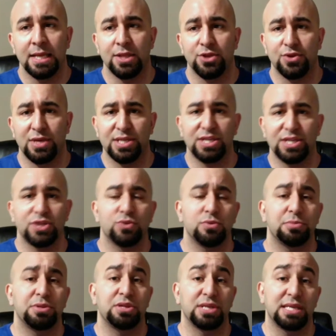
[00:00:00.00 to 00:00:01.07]
the transition would have
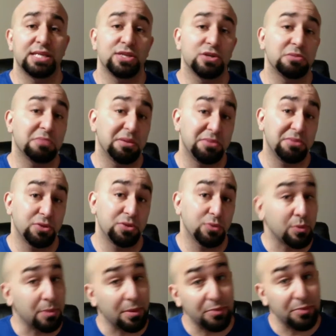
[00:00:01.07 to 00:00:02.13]
been a little easier, and maybe she would
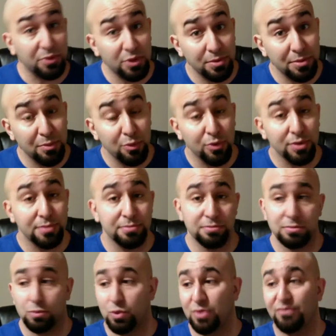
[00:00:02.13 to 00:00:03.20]
remember a little bit more,
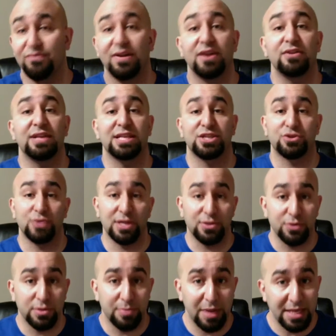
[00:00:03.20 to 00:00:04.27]
wouldn't fire that stress
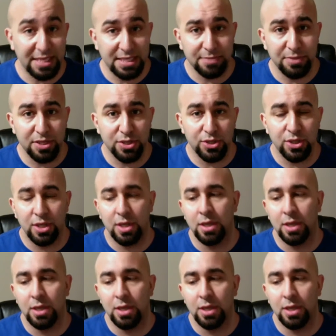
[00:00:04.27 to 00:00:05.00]
response as much.